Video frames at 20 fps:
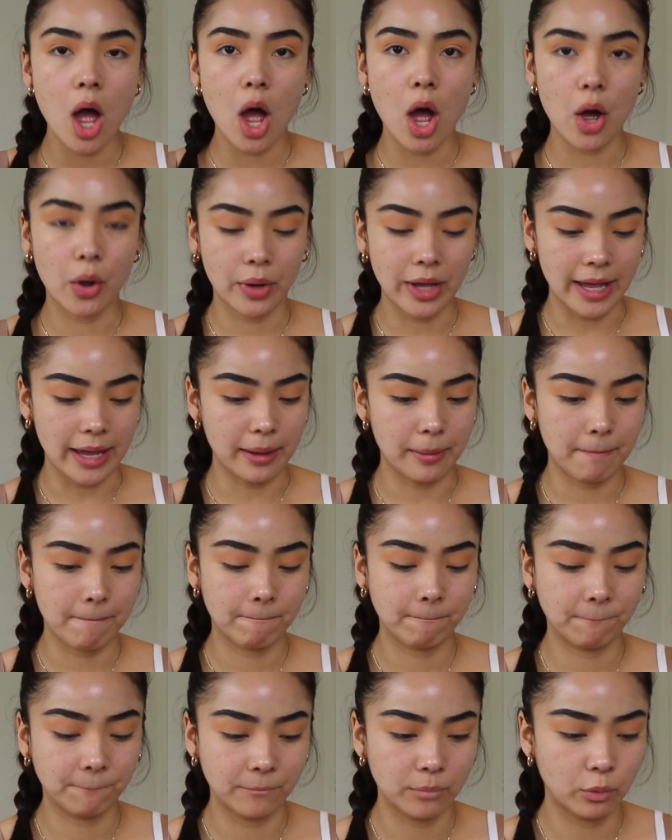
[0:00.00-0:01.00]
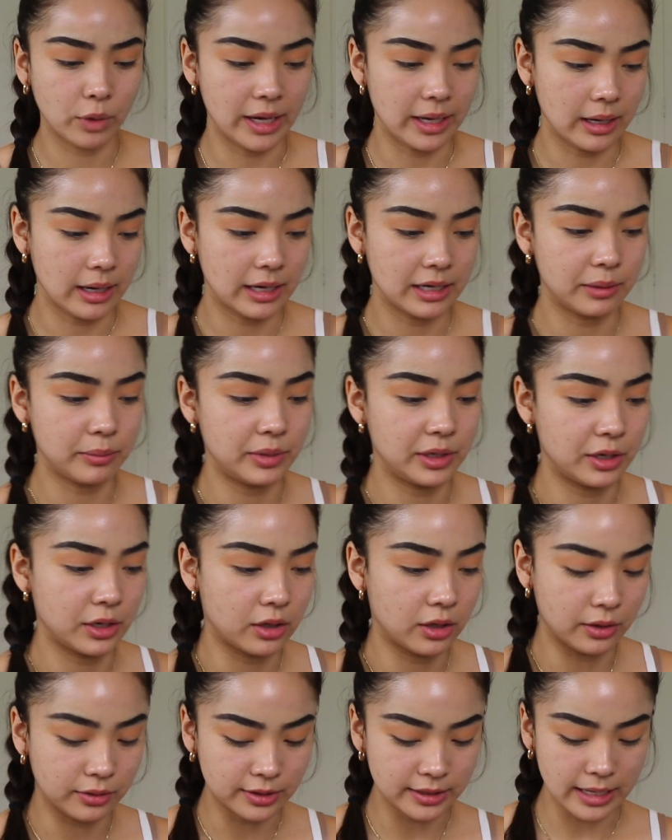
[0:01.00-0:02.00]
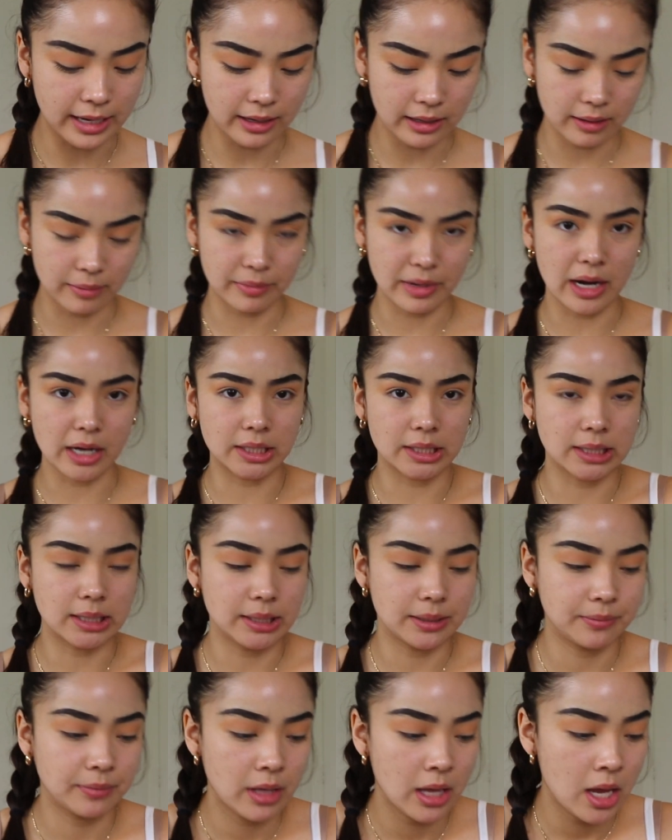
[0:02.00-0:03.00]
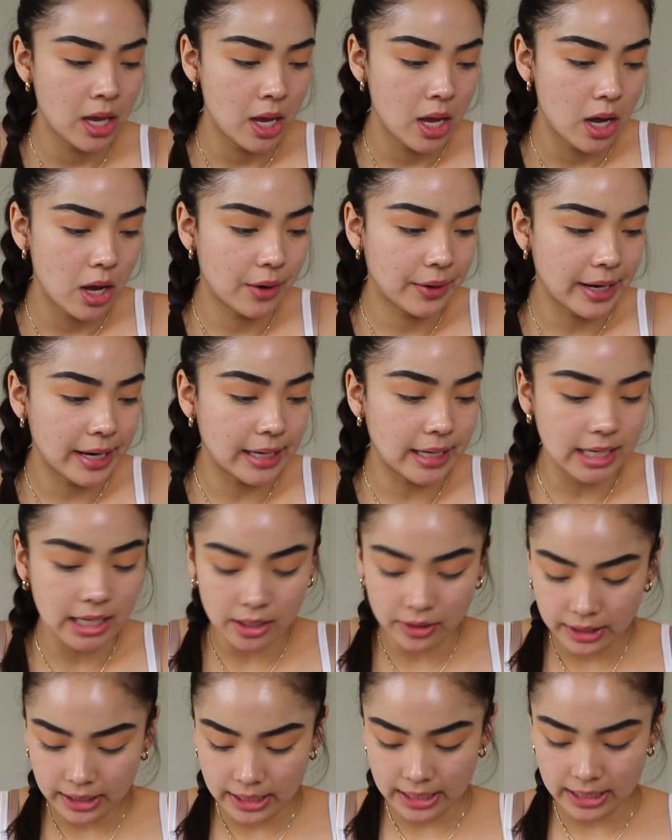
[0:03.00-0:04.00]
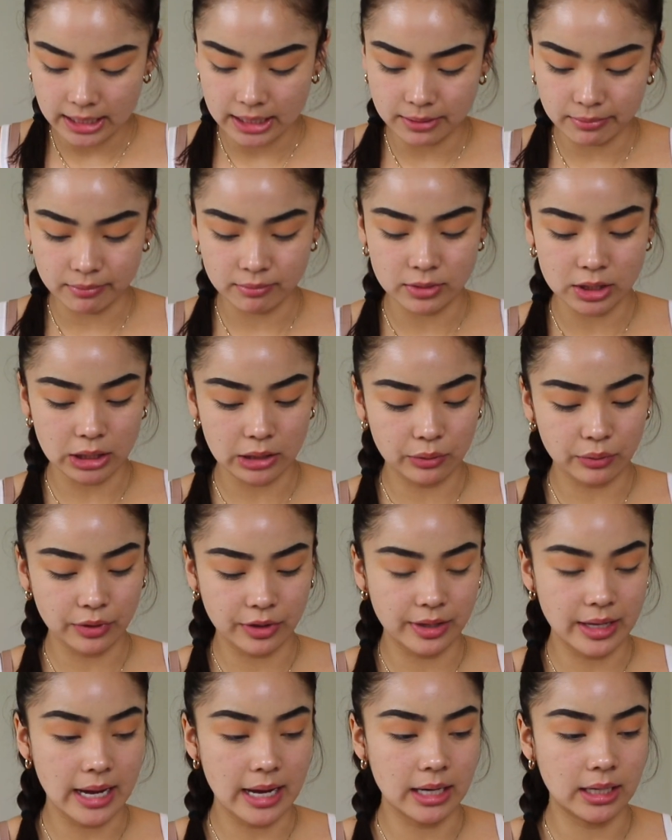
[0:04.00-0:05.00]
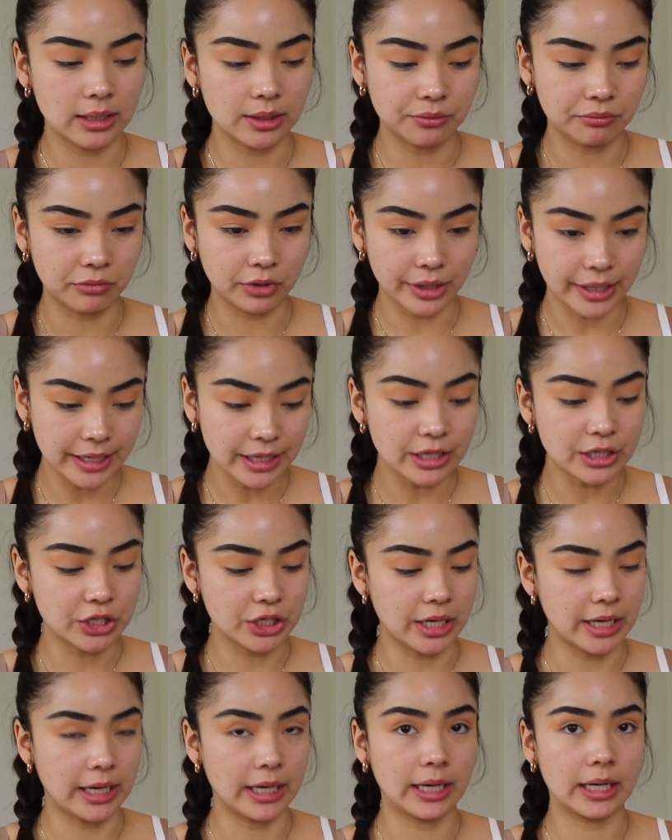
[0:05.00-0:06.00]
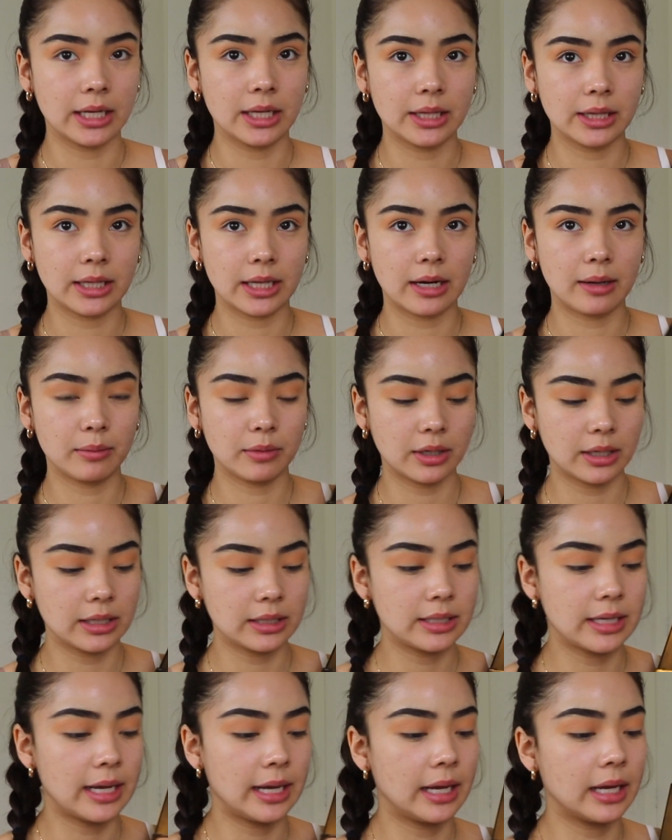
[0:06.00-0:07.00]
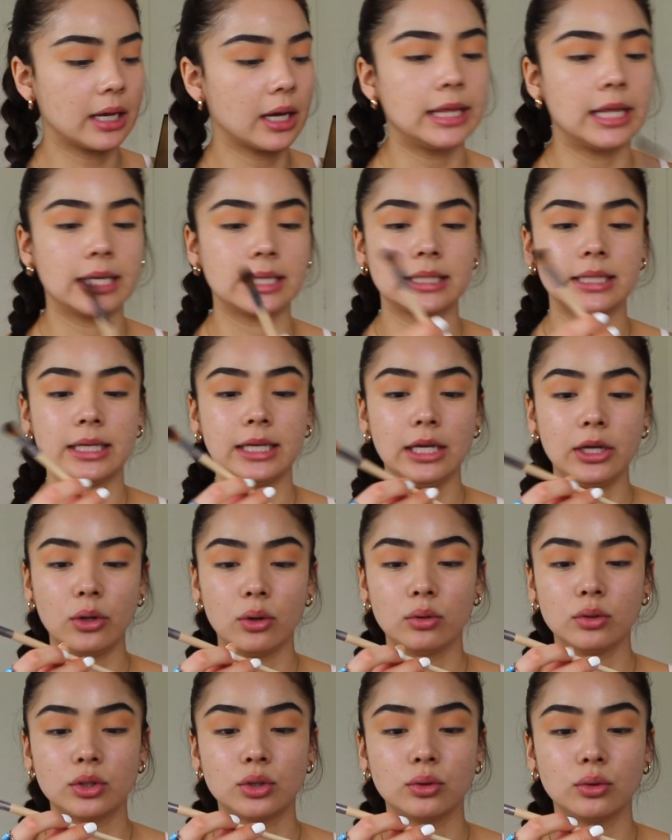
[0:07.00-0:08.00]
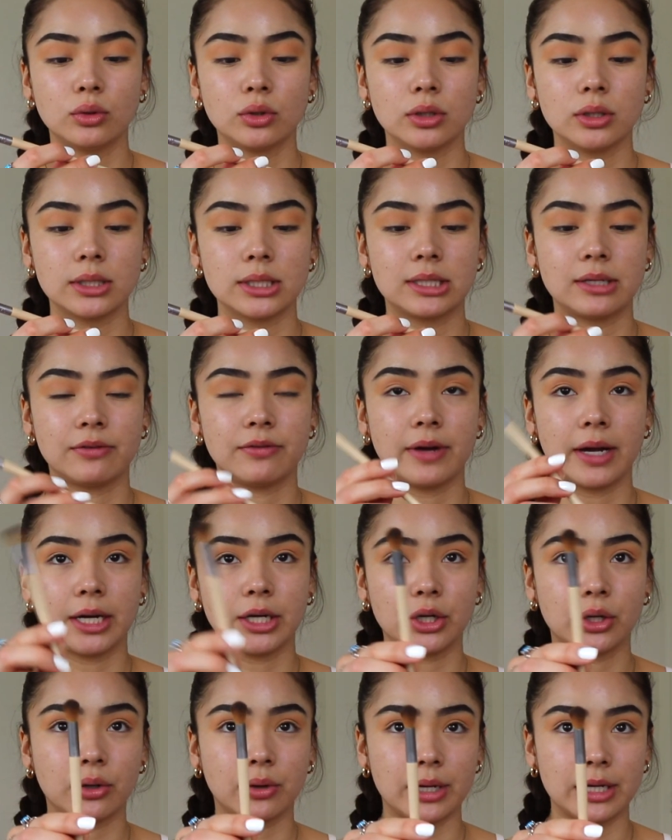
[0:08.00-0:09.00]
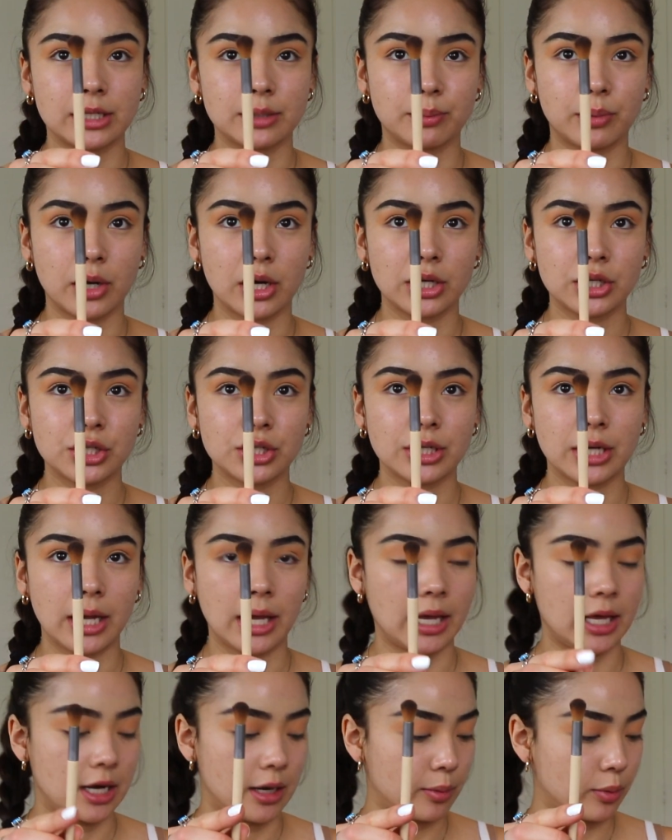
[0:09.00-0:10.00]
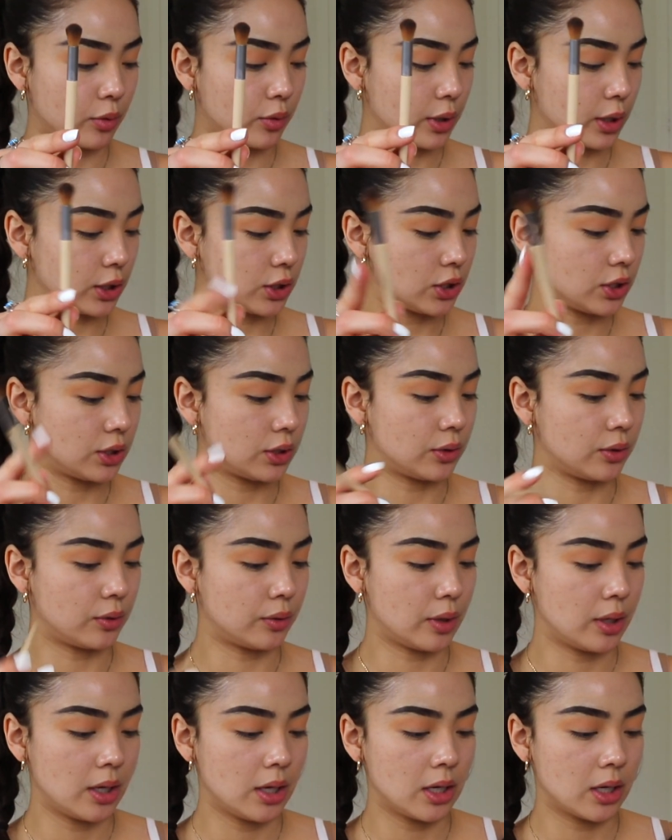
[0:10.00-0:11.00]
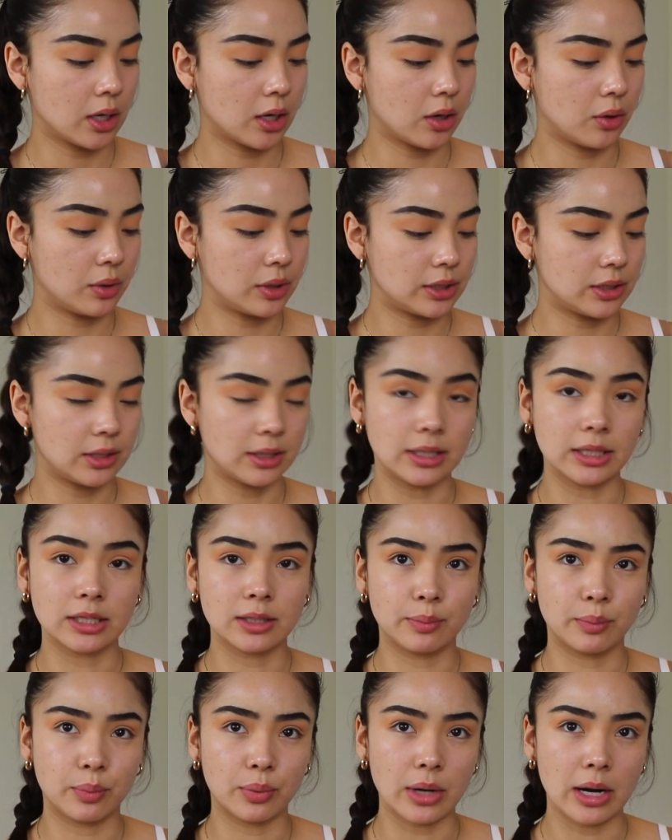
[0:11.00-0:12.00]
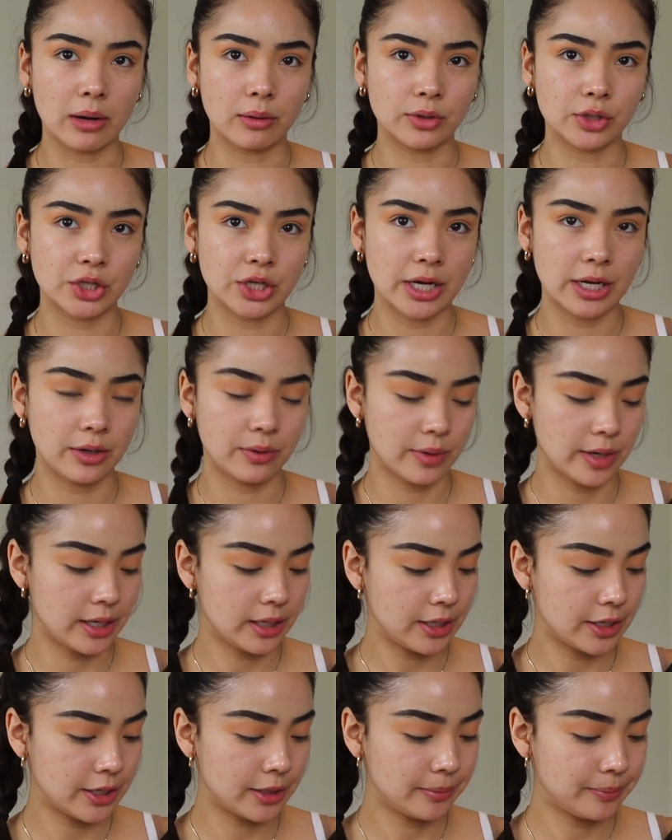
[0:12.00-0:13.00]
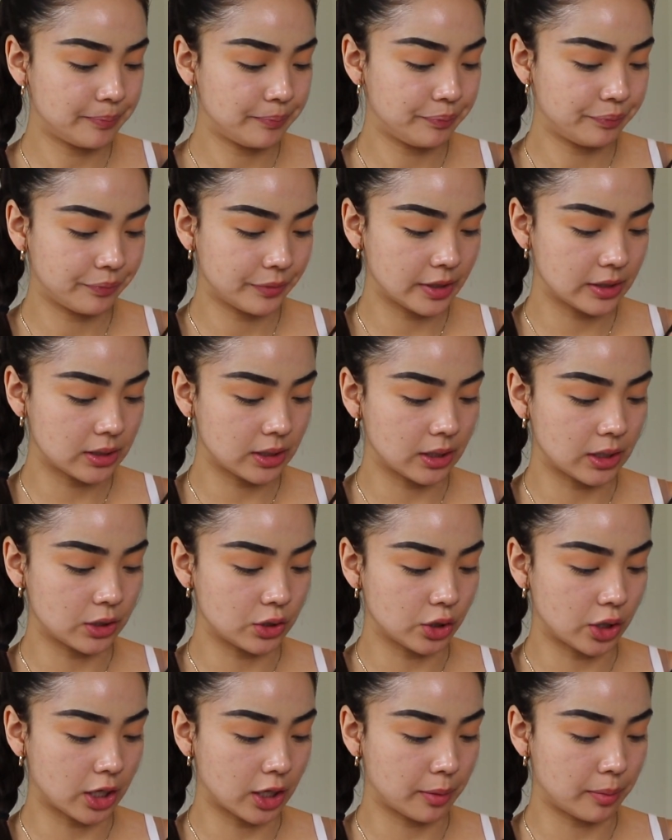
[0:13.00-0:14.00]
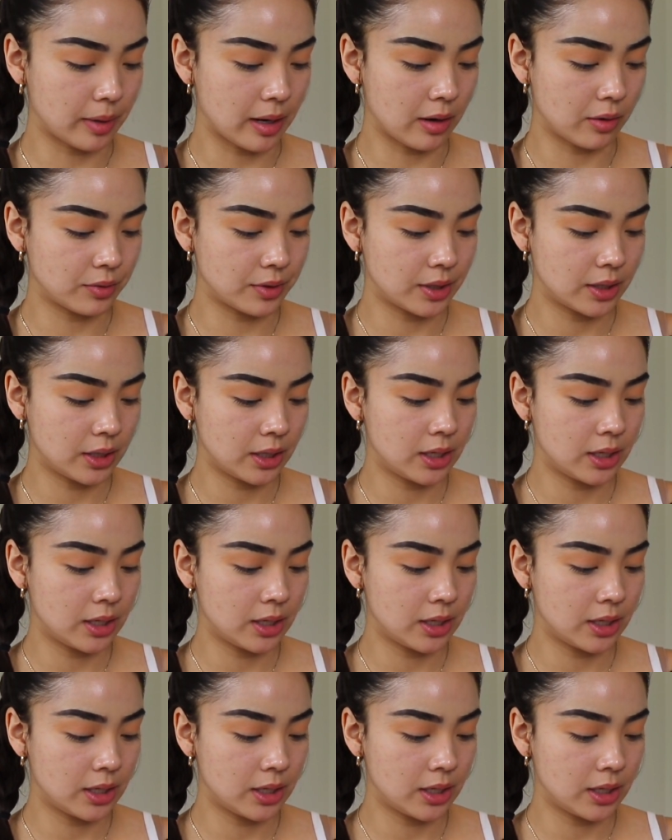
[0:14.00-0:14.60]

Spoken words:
Okay, wait, I didn't mean to close that. I'm not done. Okay, now that I'm done with that light shade, then I'm going to take this EcoTools Defined Crease Brush, and I'm going to go into this brown shade right here. It's like a dark brown.